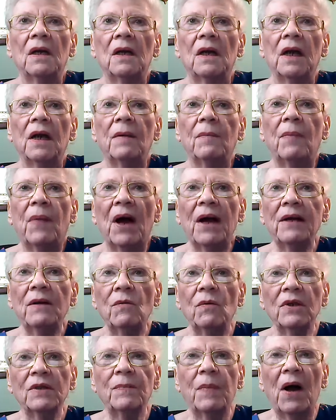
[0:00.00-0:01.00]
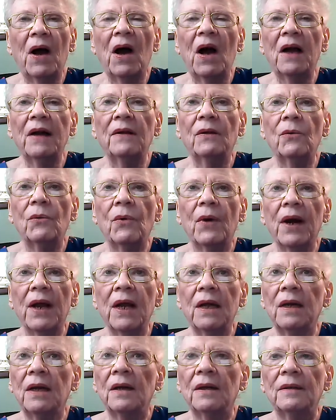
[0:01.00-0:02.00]
And Biden was behind the
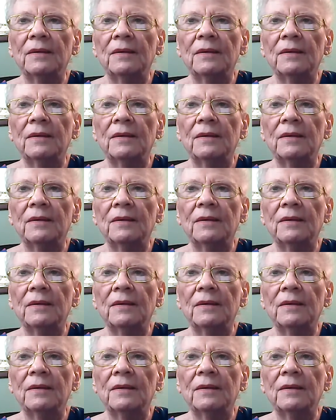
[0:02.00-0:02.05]
raid.